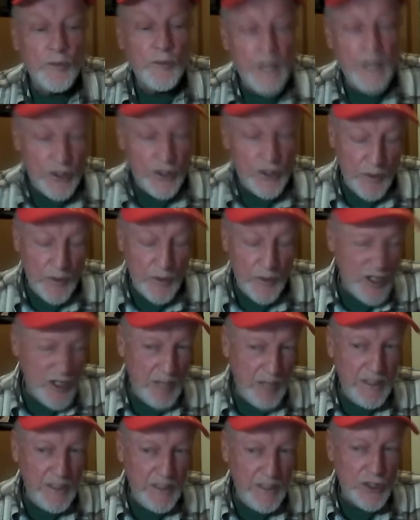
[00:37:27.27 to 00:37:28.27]
next to him. He's
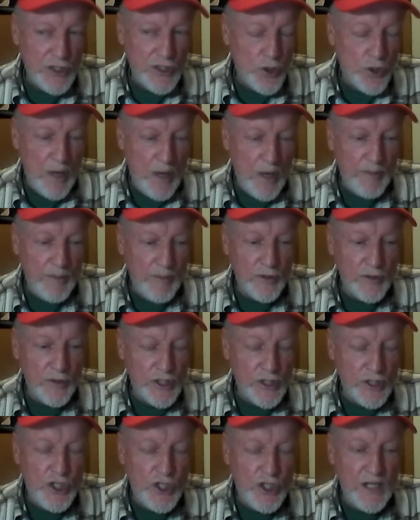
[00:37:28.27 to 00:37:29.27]
got a piece of shrapnel in
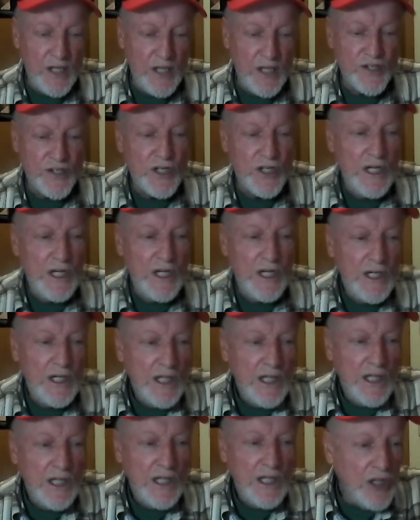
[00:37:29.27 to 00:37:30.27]
his chest,
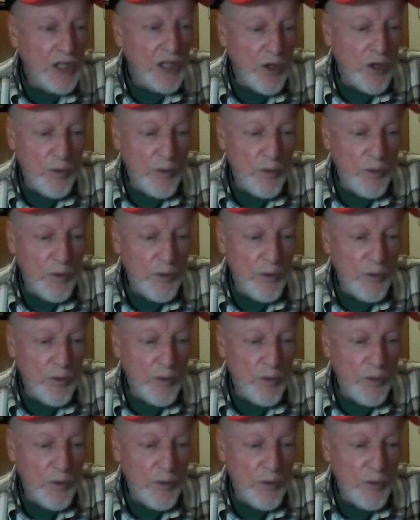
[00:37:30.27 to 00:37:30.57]
you know.